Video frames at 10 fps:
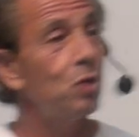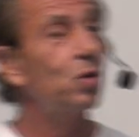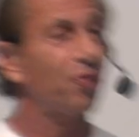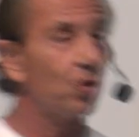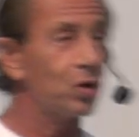you
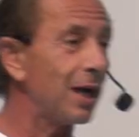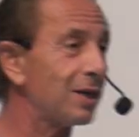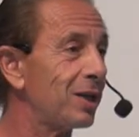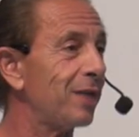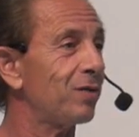first got
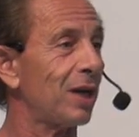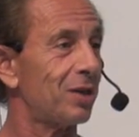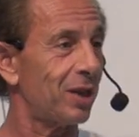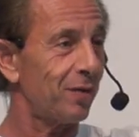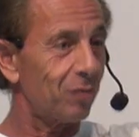saved, you got
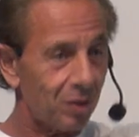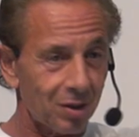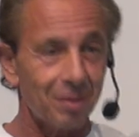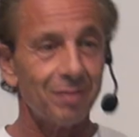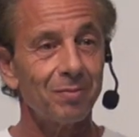saved with
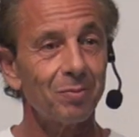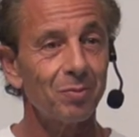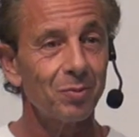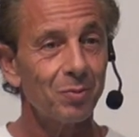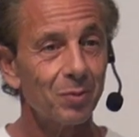the
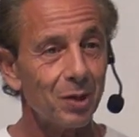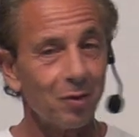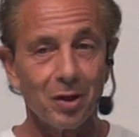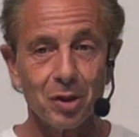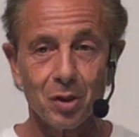
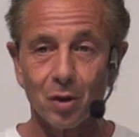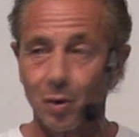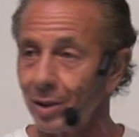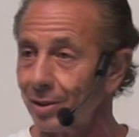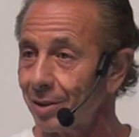salvation
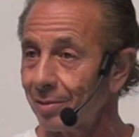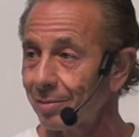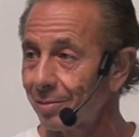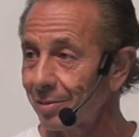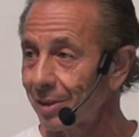anointing.
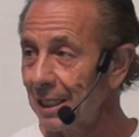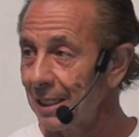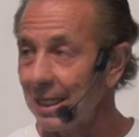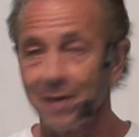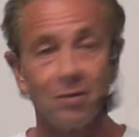
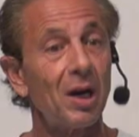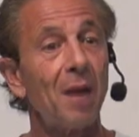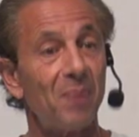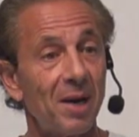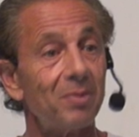After you
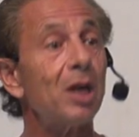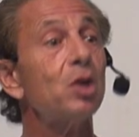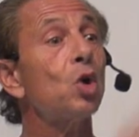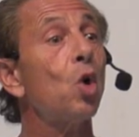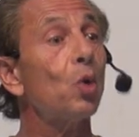got baptized
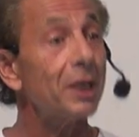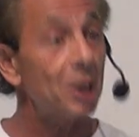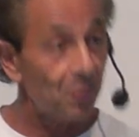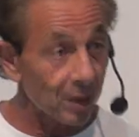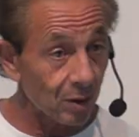in the Holy
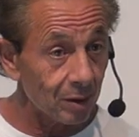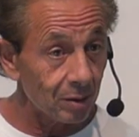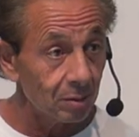Spirit,